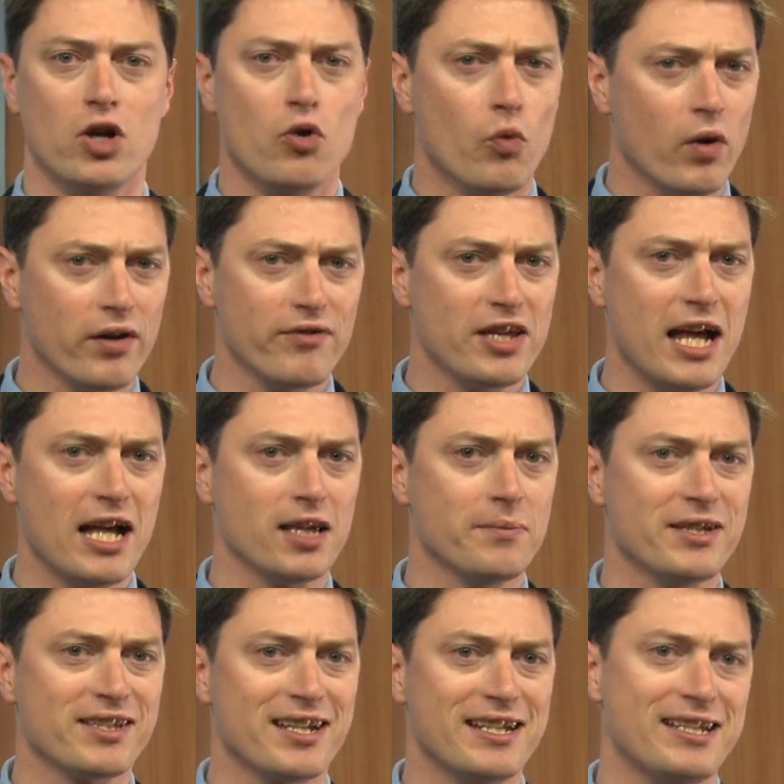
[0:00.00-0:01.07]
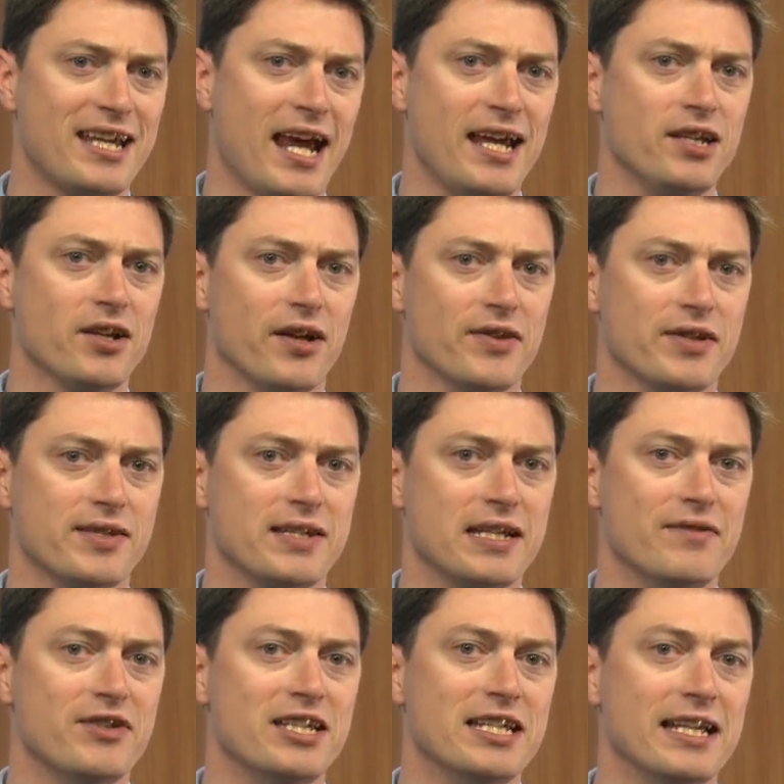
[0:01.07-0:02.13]
One of the elements contained on this D
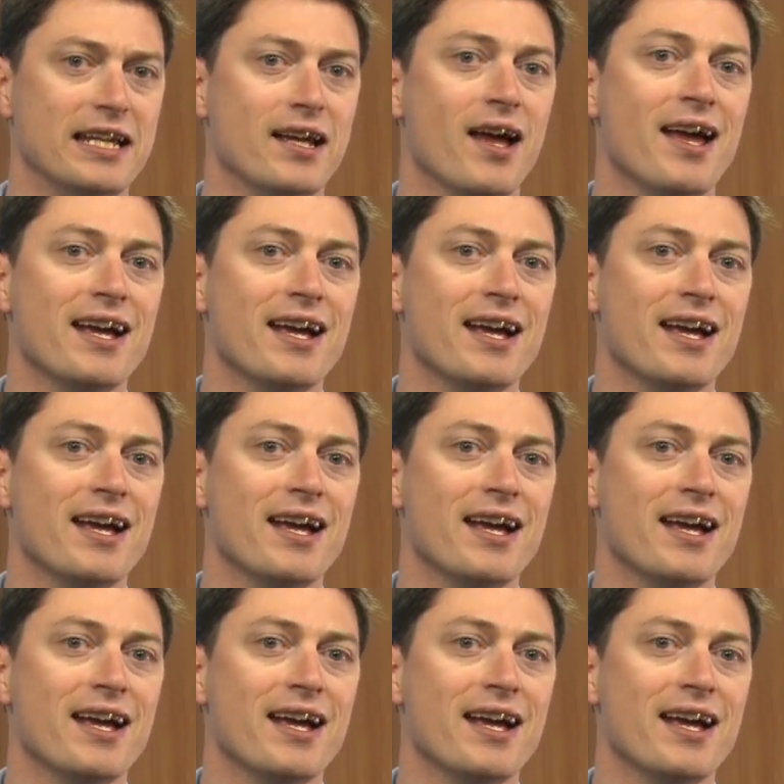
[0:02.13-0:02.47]
V D